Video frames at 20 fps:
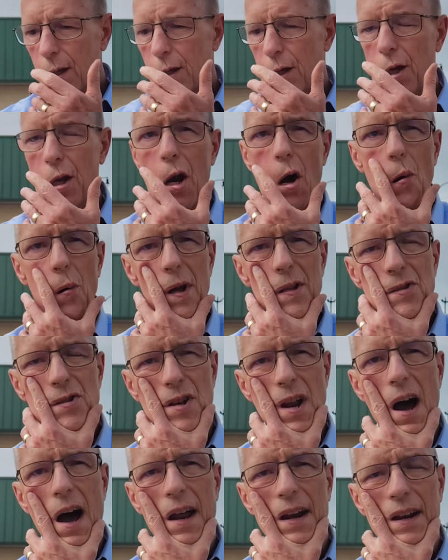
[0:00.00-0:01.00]

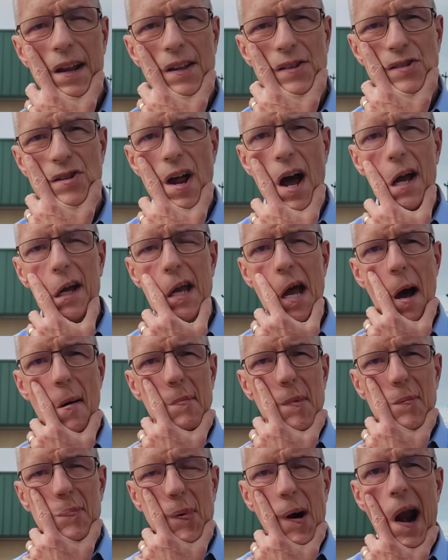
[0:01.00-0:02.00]
It's not
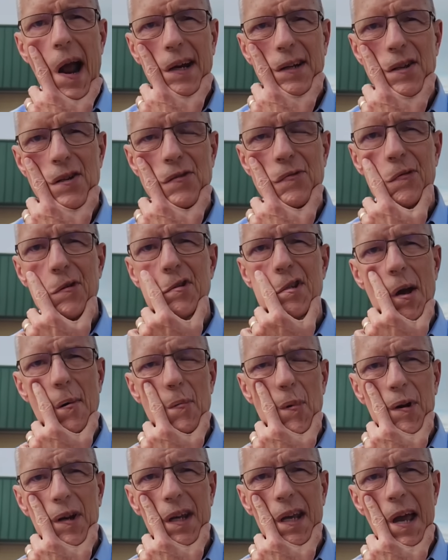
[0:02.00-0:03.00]
common practice for
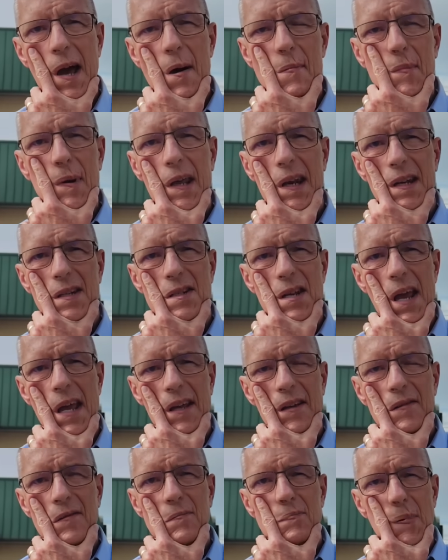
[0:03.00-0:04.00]
someone to come in and take
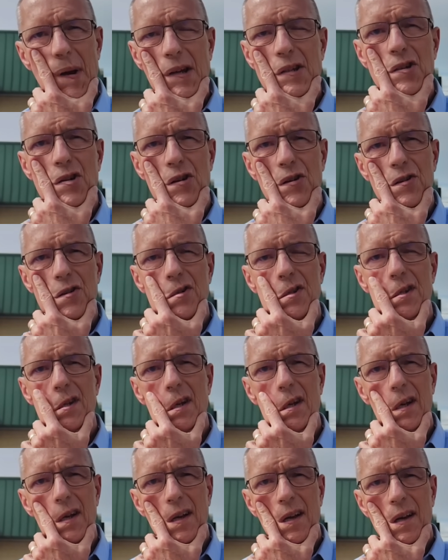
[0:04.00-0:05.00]
pictures
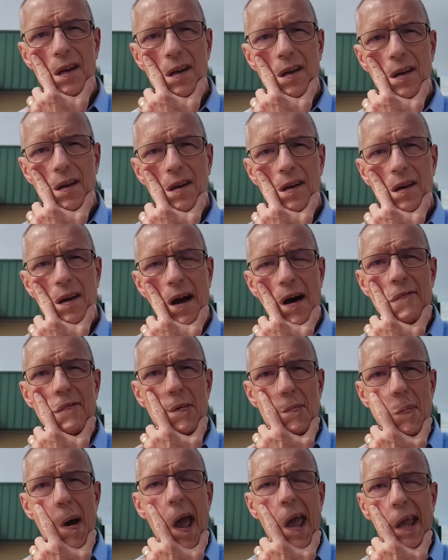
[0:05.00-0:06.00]
of a
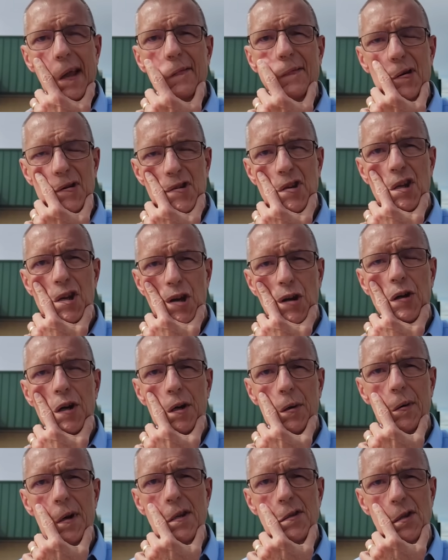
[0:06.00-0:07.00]
bank for security
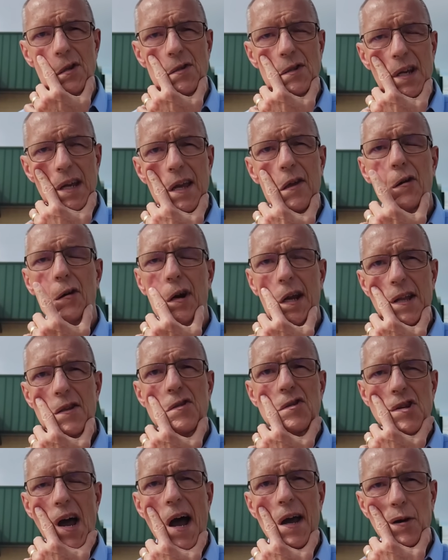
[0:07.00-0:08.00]
reasons, either
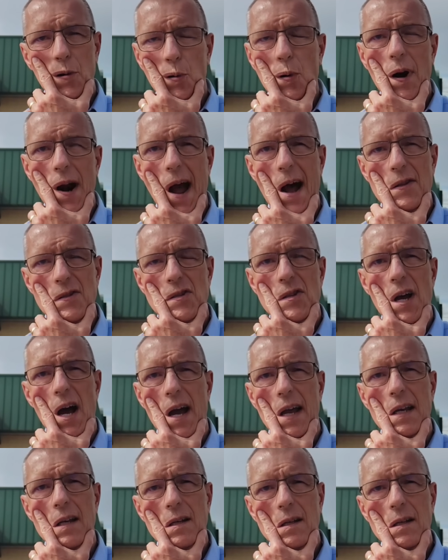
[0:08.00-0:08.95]
inside or outside.